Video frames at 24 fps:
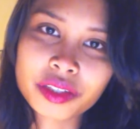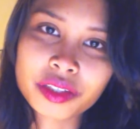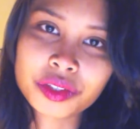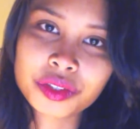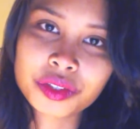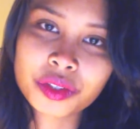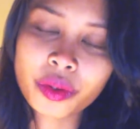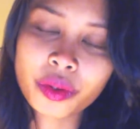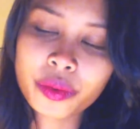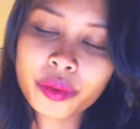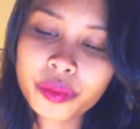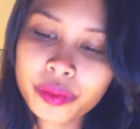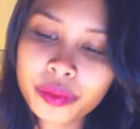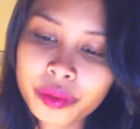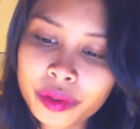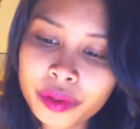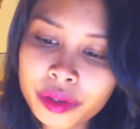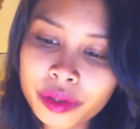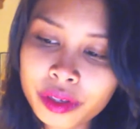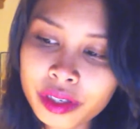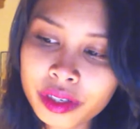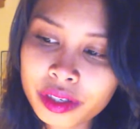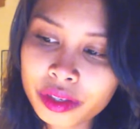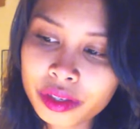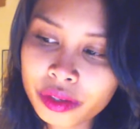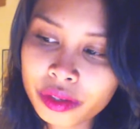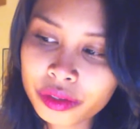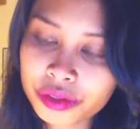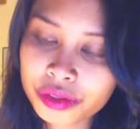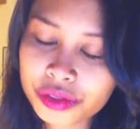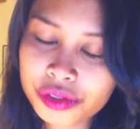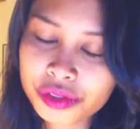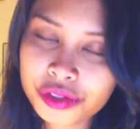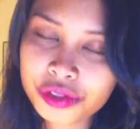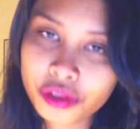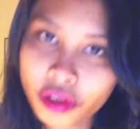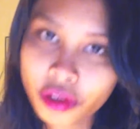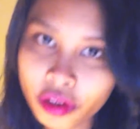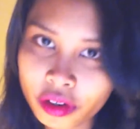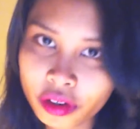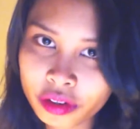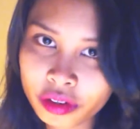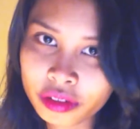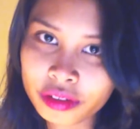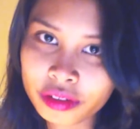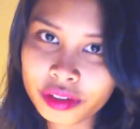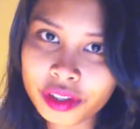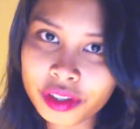so
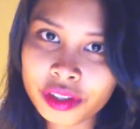strong.